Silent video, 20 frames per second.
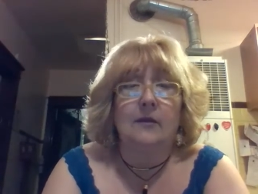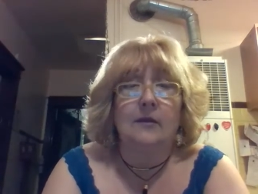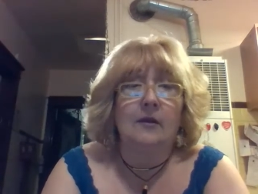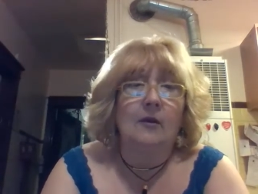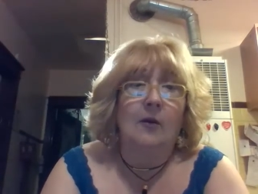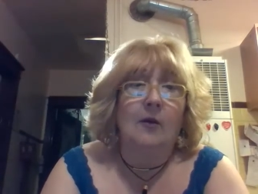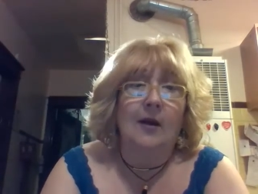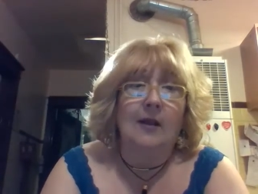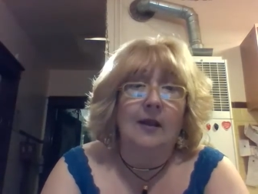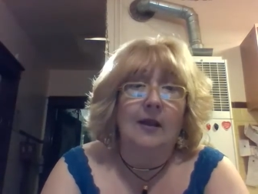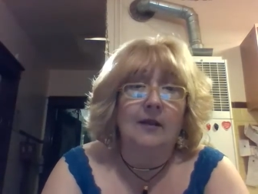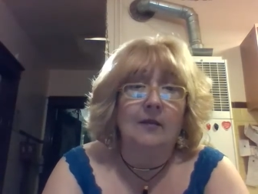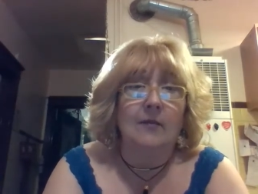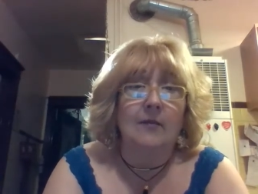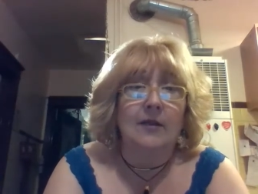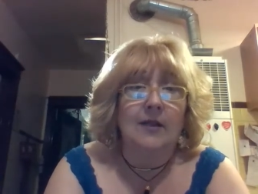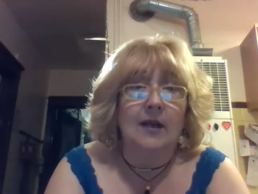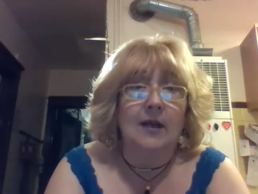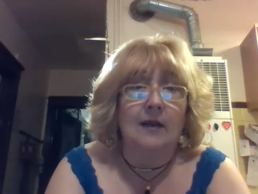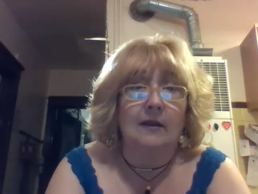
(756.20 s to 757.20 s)
I like the
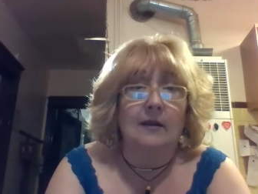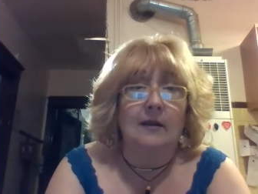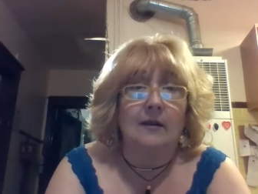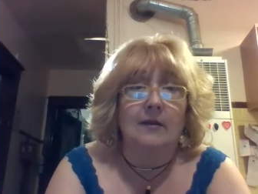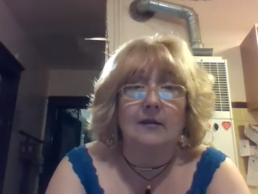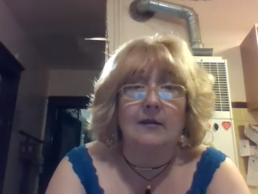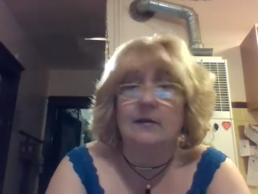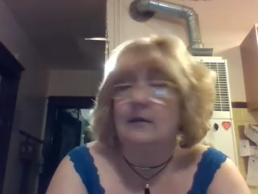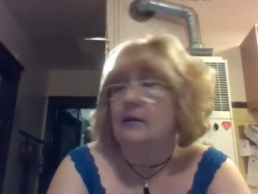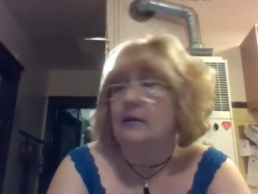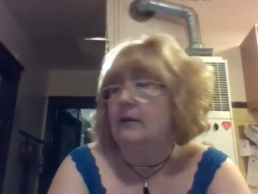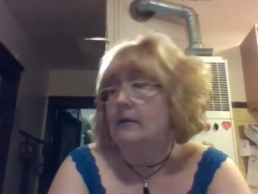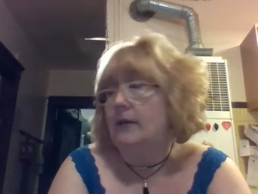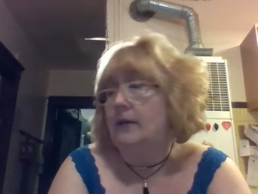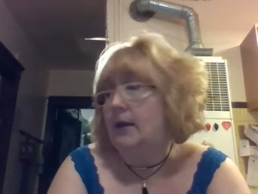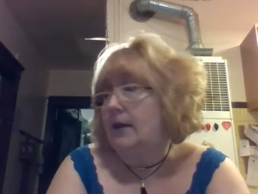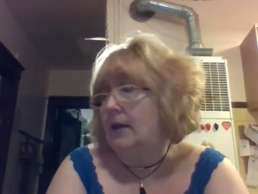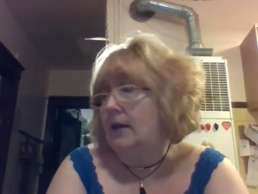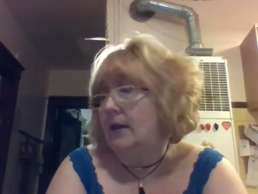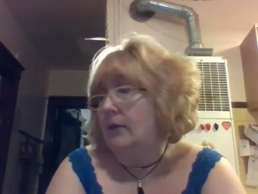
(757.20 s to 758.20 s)
metallics, so
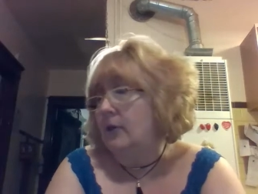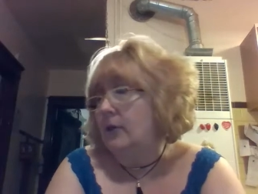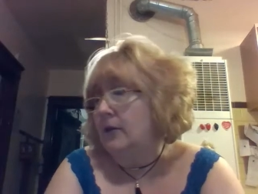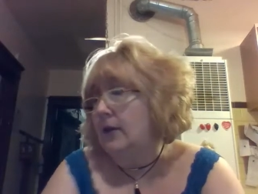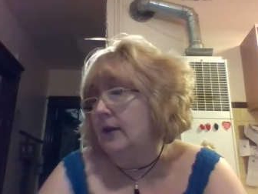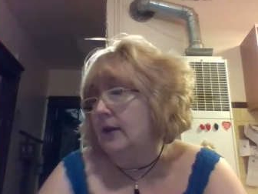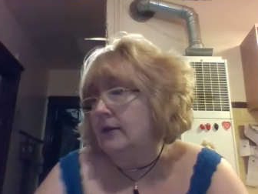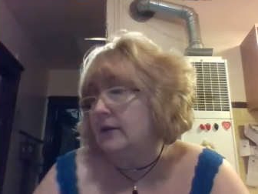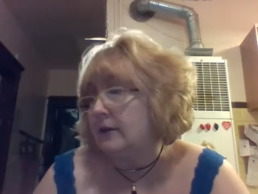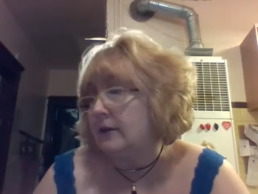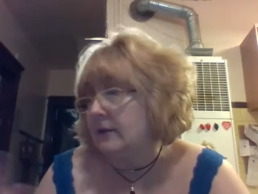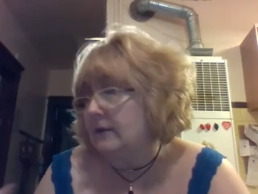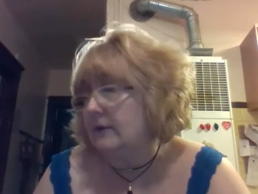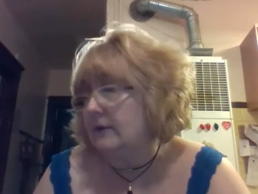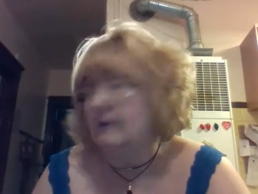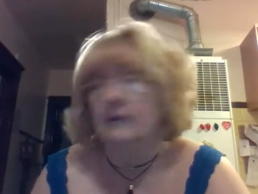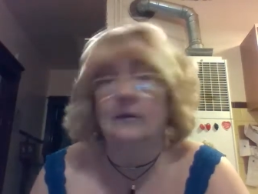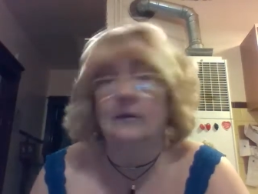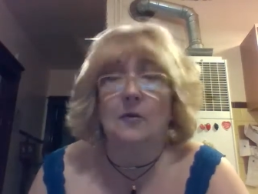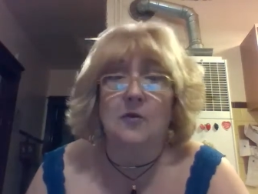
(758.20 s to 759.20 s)
I would like to,
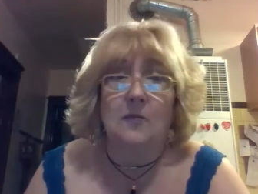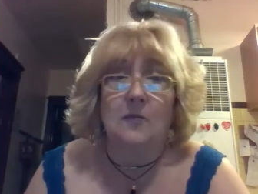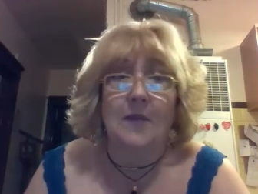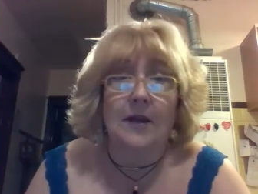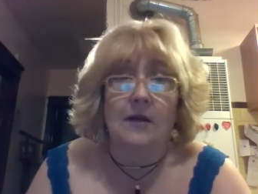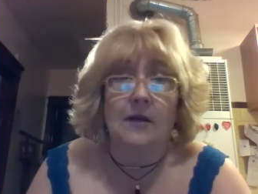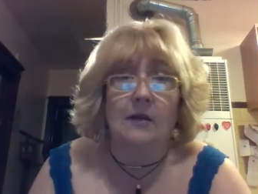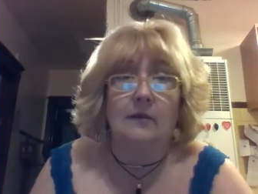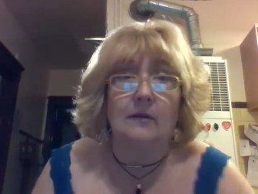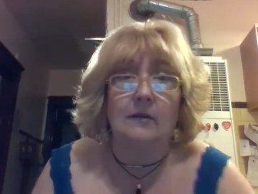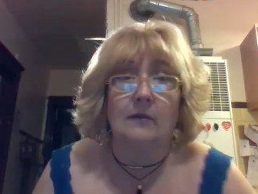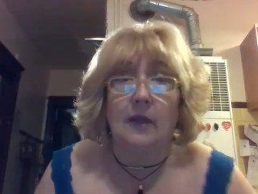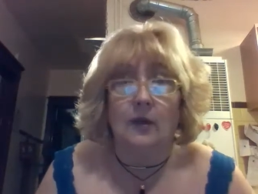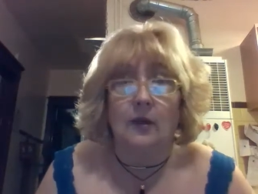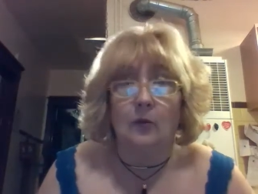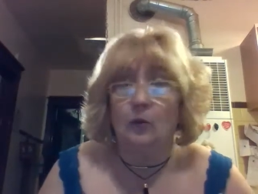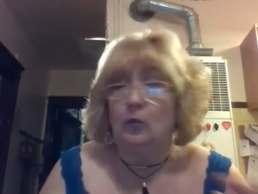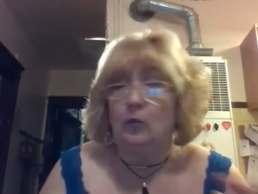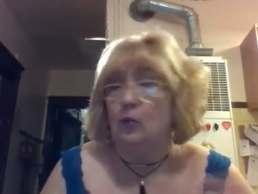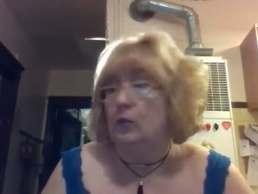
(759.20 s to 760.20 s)
those metal,
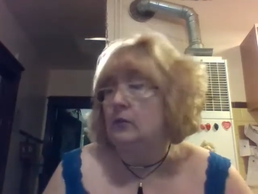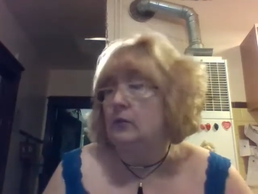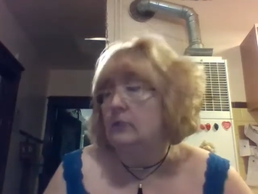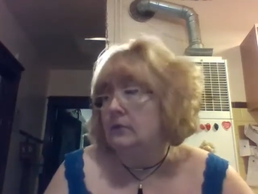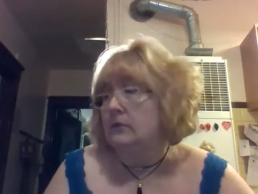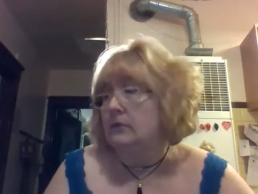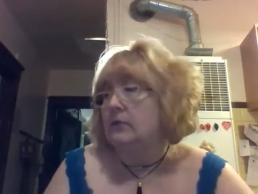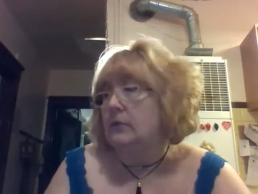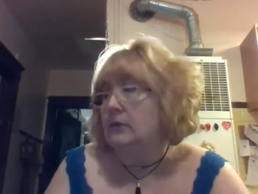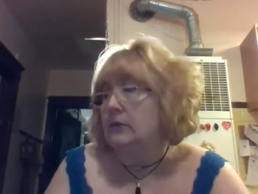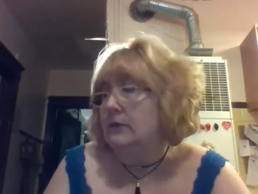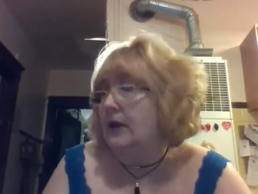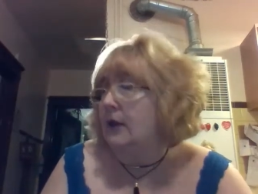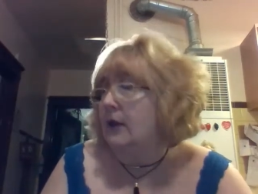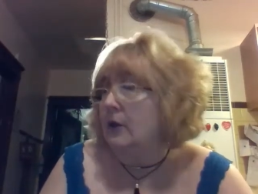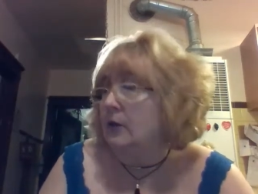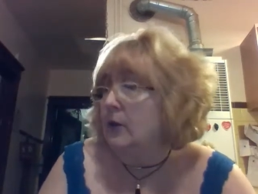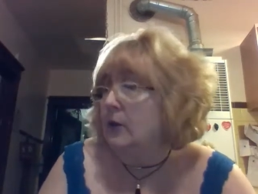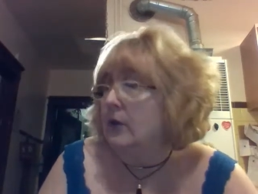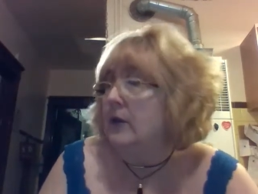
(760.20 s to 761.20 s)
like, ooh, that
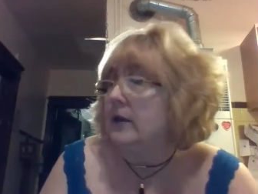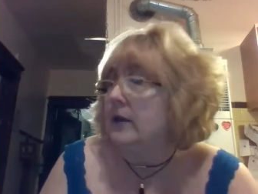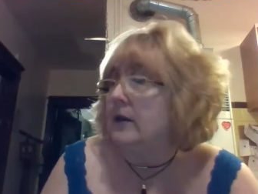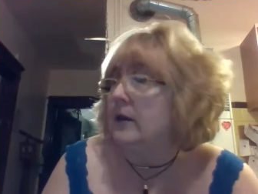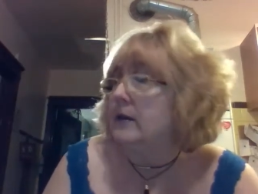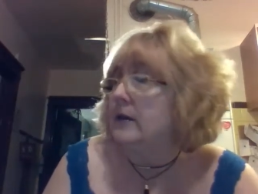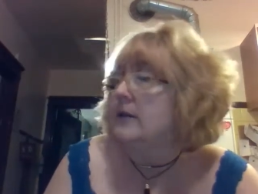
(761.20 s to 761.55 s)
looked really nice.